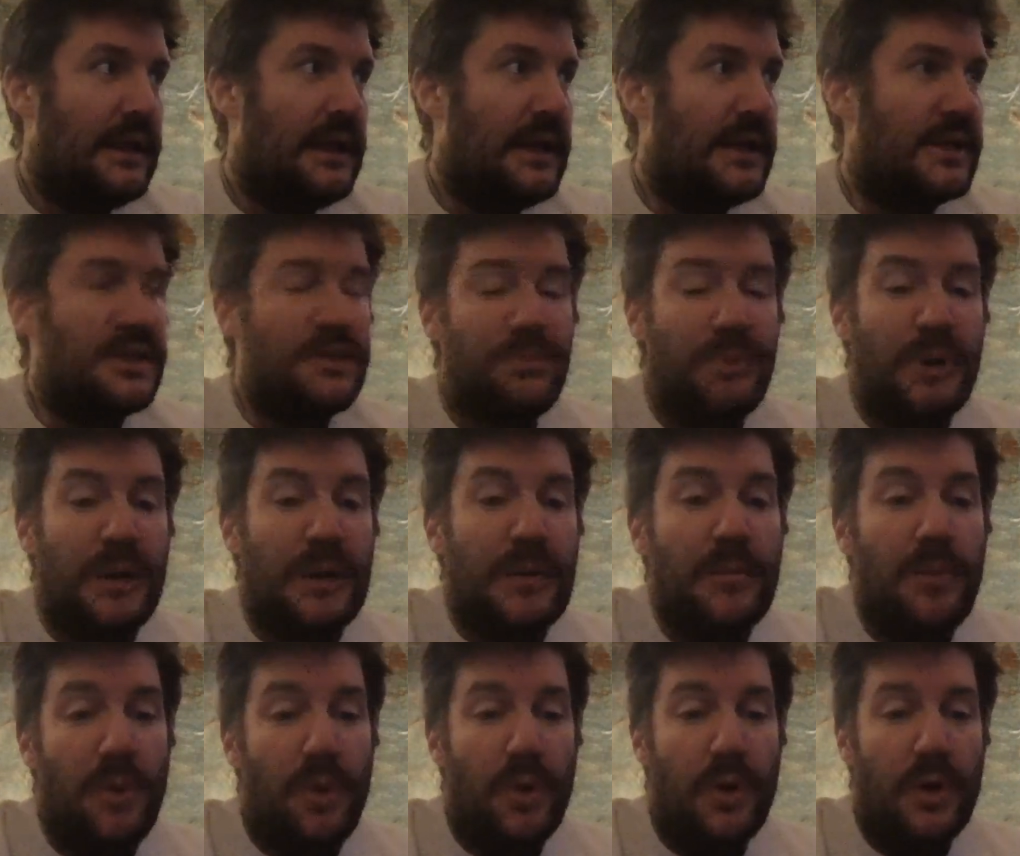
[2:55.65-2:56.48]

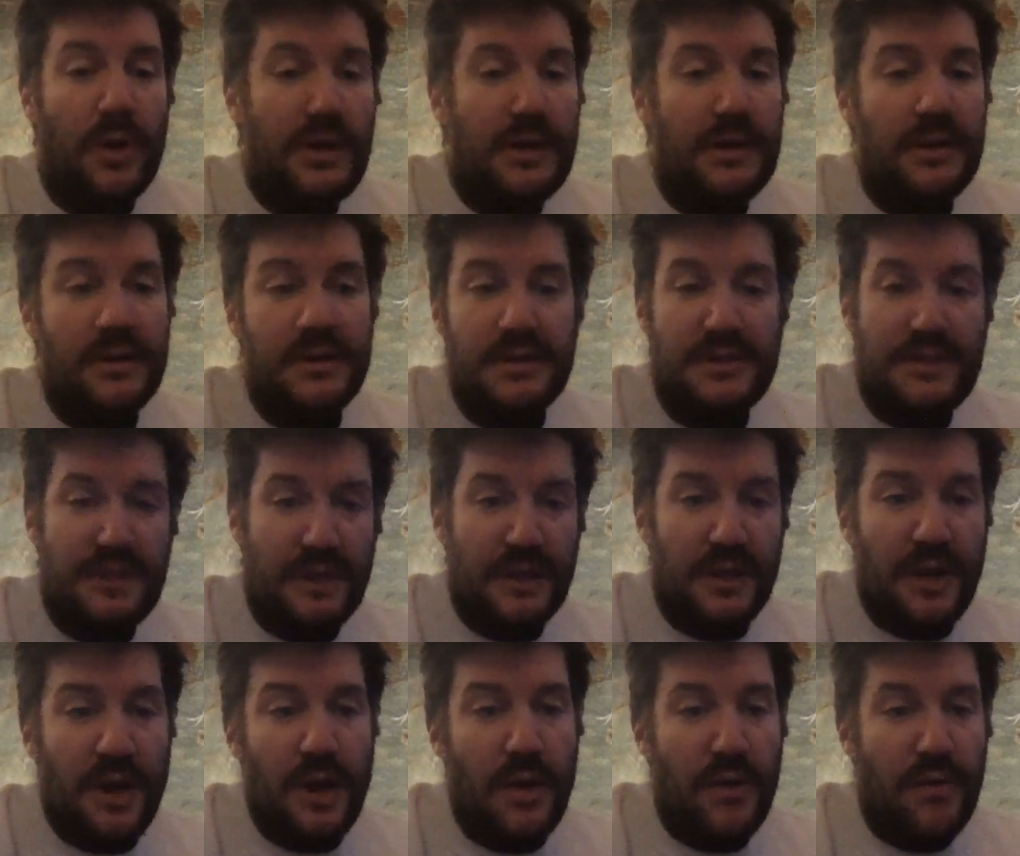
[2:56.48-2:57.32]
springboard to
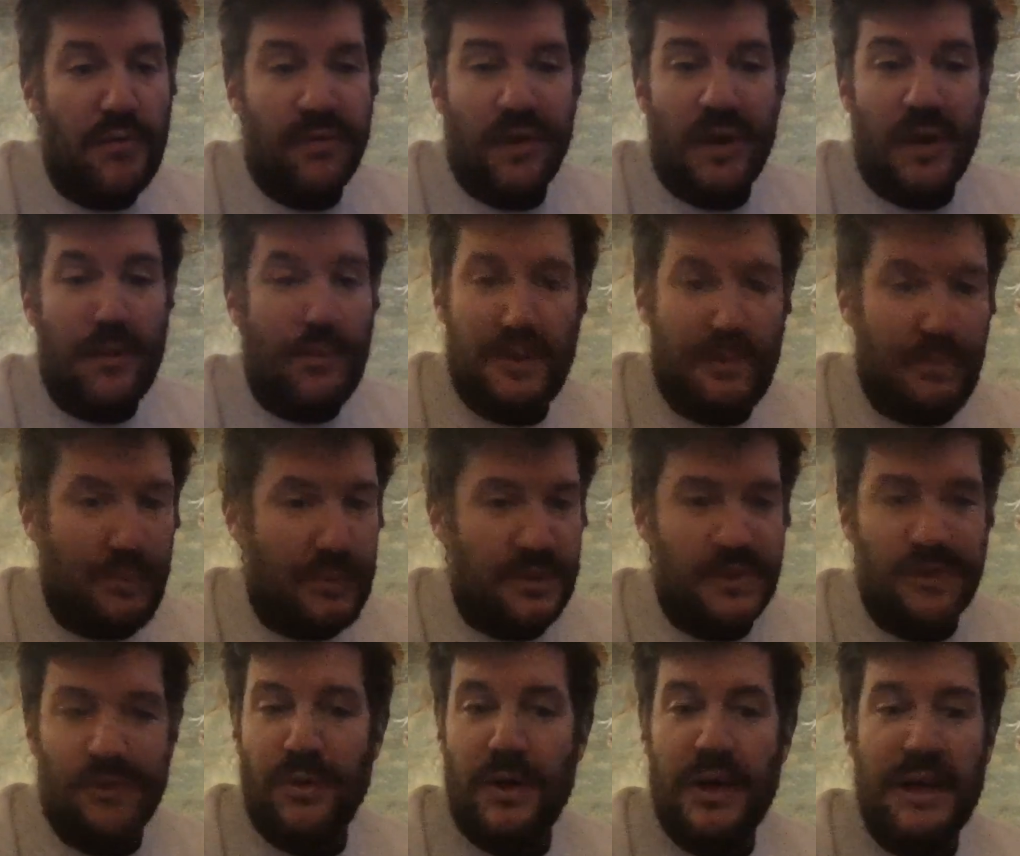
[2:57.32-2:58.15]
go from
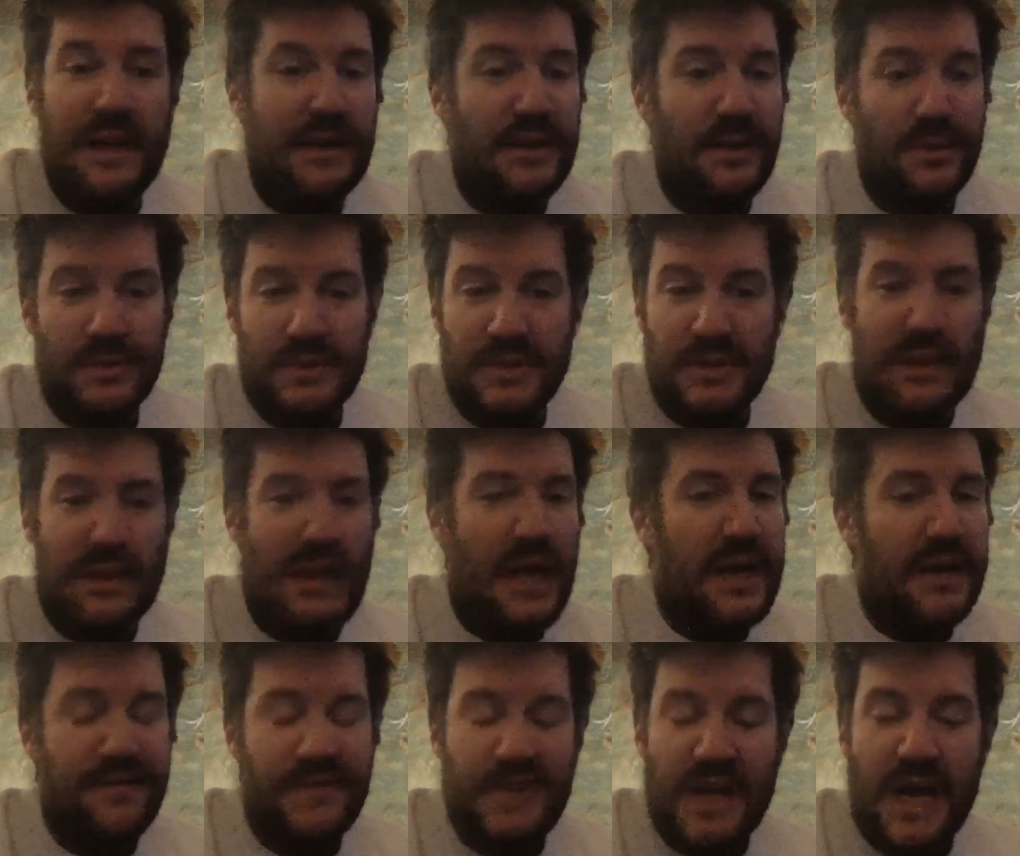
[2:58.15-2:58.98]
was great. There was a
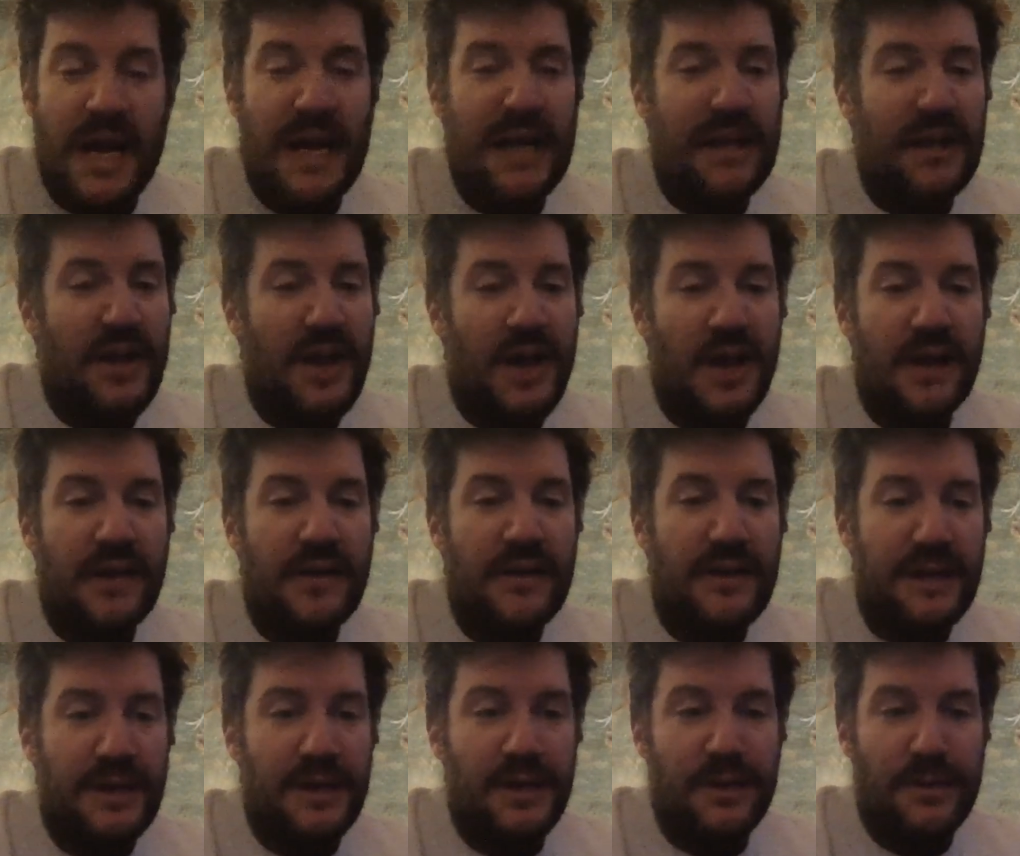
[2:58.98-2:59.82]
lot of dialogue
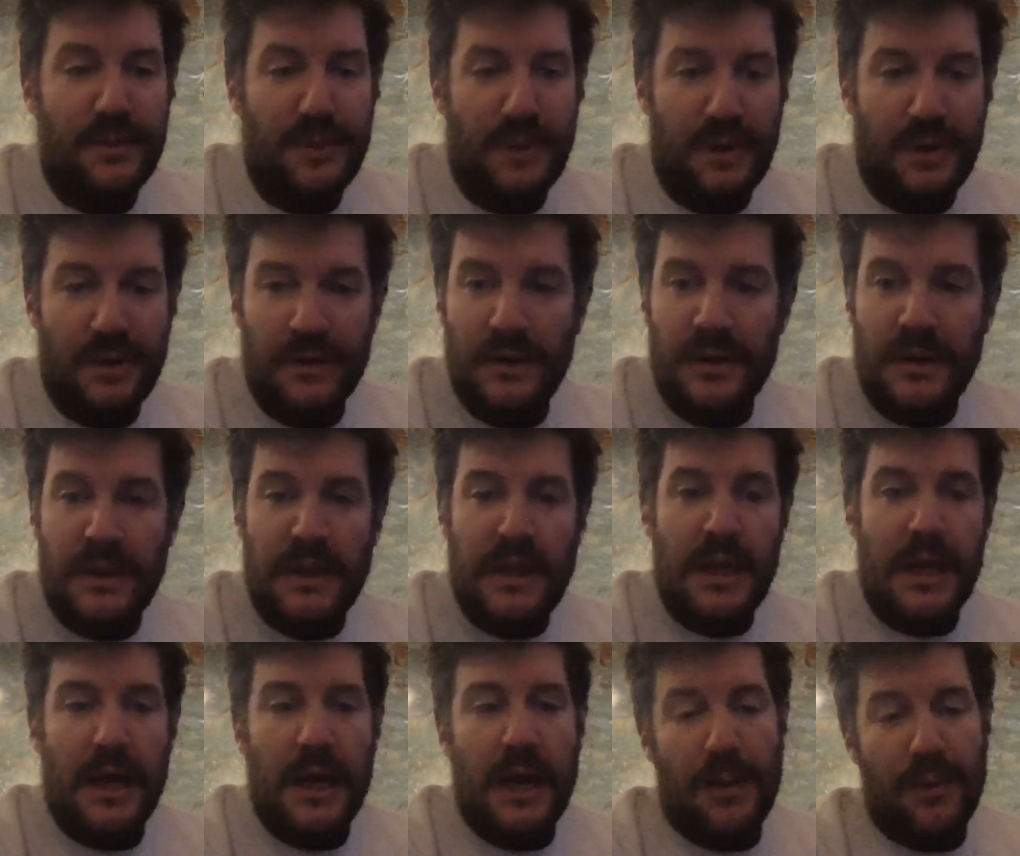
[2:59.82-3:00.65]
there where
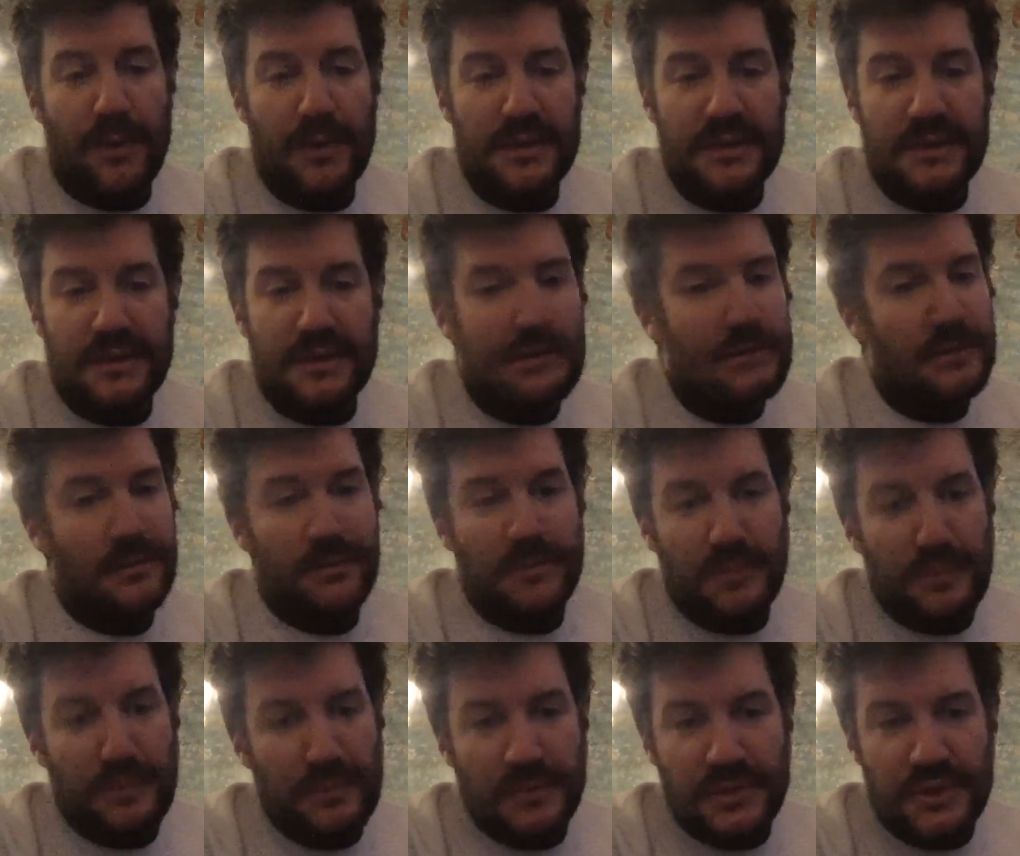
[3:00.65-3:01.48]
I wasn't
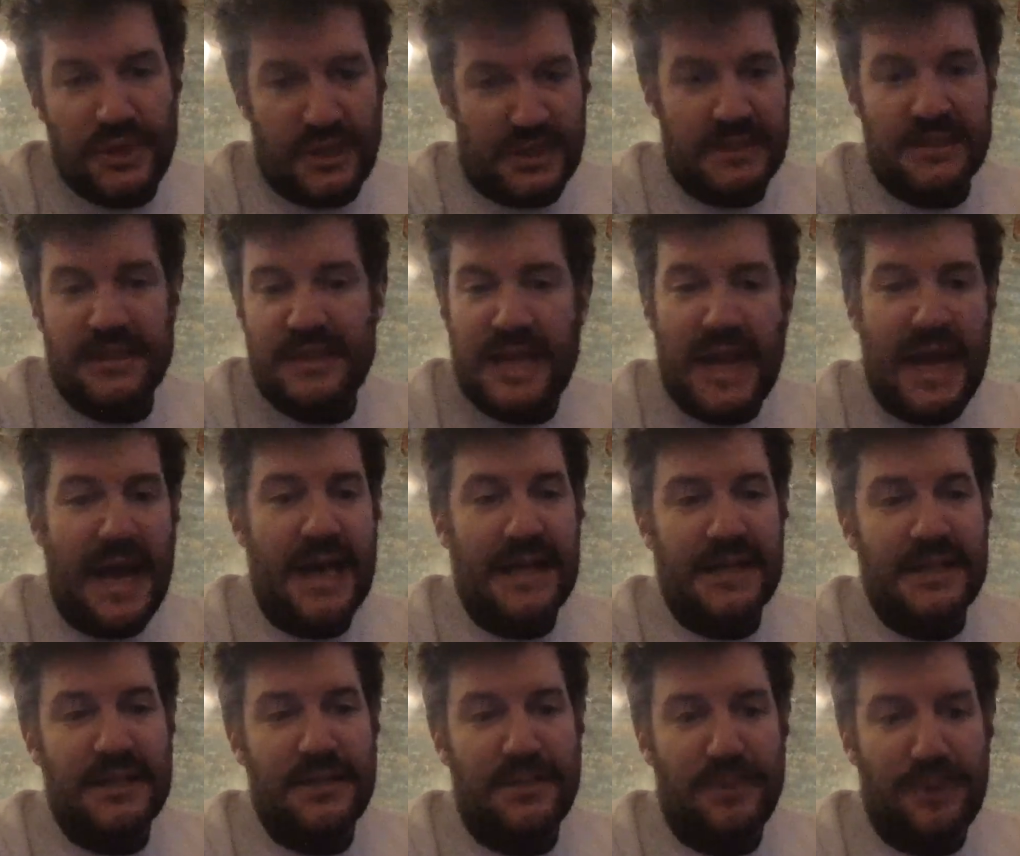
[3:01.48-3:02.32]
just
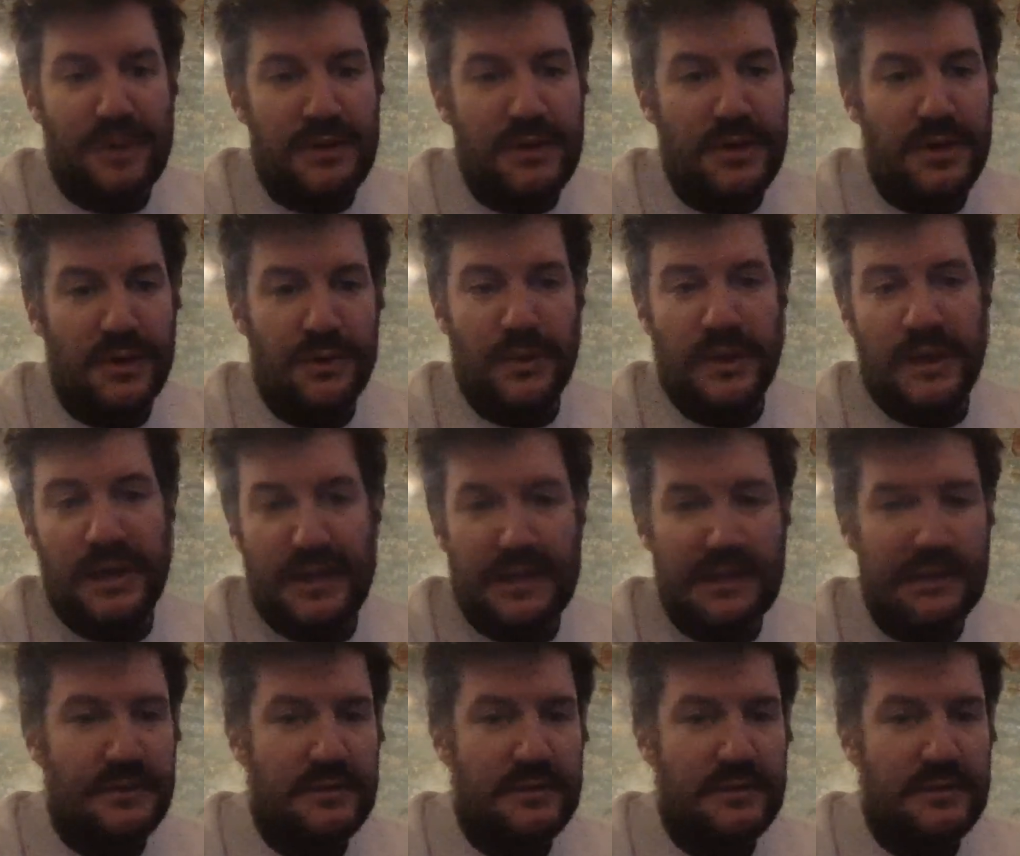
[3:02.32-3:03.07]
tasked with doing